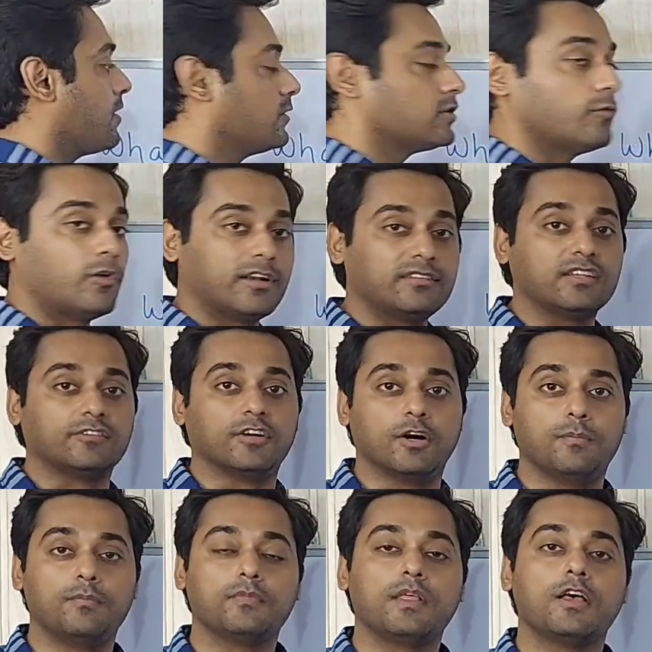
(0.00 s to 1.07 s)
So what is a
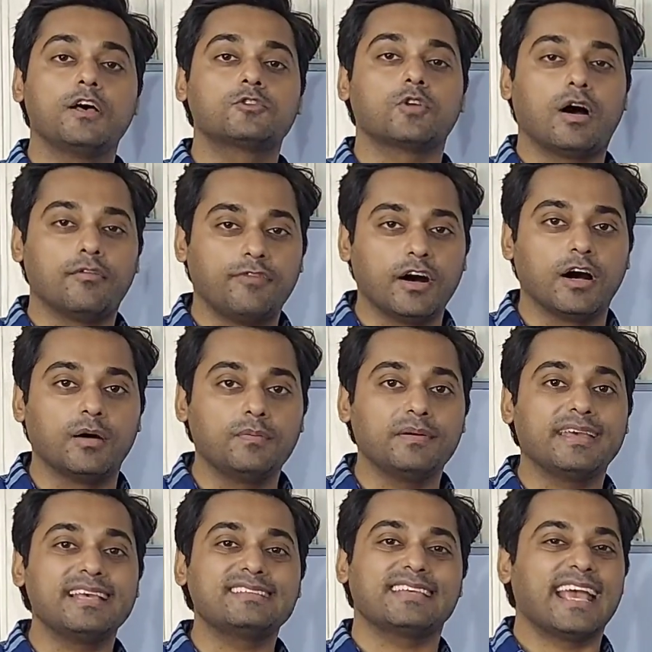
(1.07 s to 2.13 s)
verb? So a
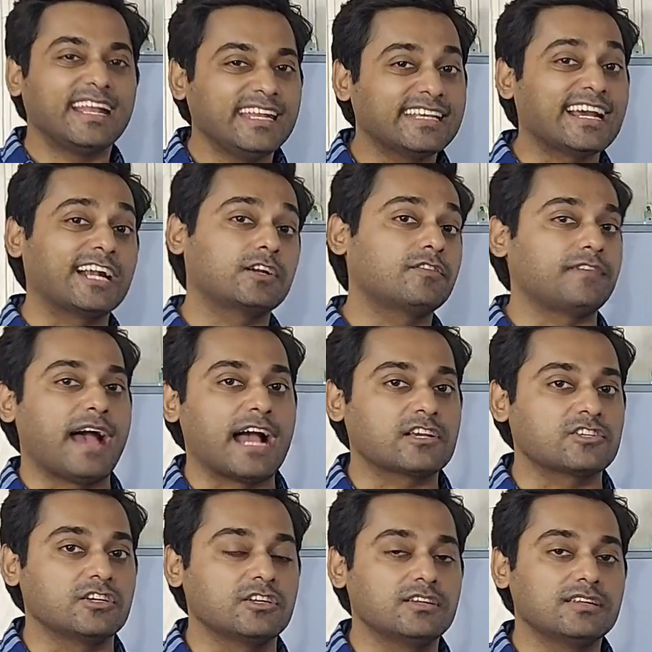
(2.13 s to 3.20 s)
verb is any kind of
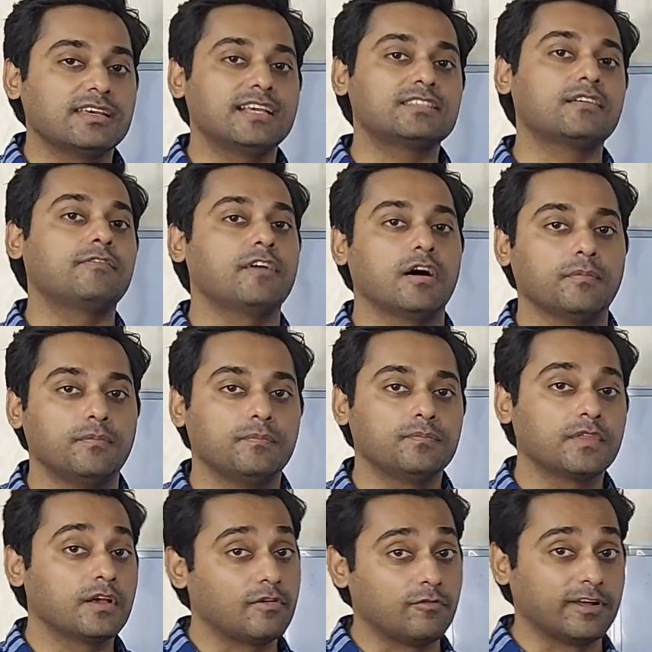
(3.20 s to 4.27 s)
action is a verb.
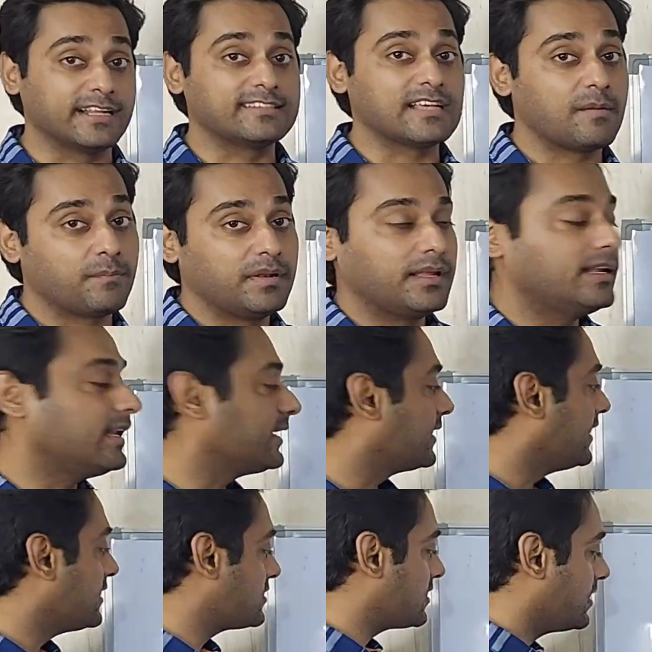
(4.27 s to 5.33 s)
For example, in
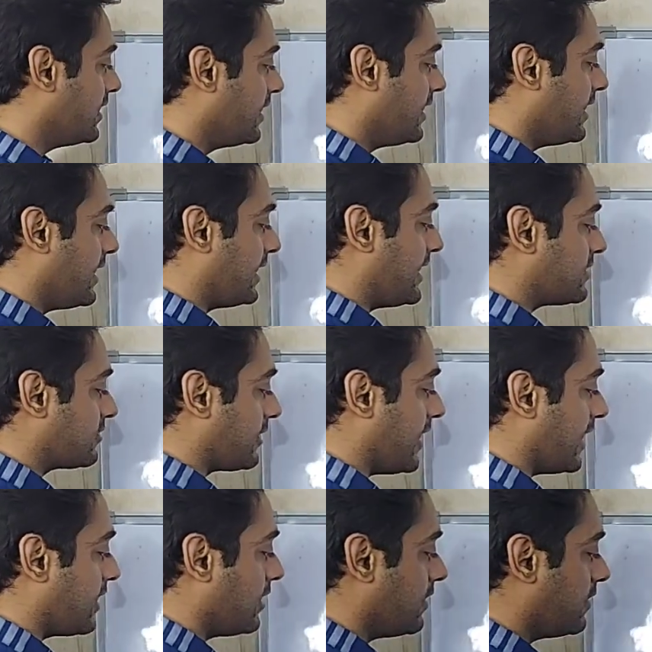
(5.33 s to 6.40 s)
English, let's
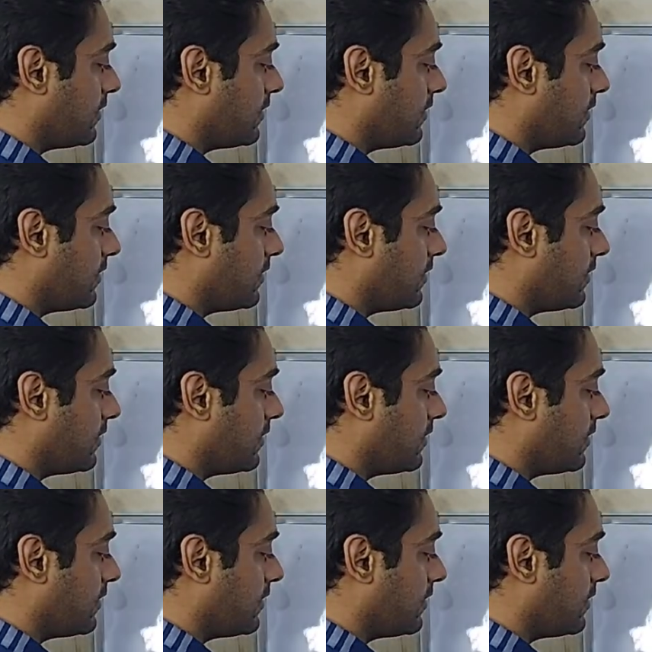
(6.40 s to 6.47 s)
take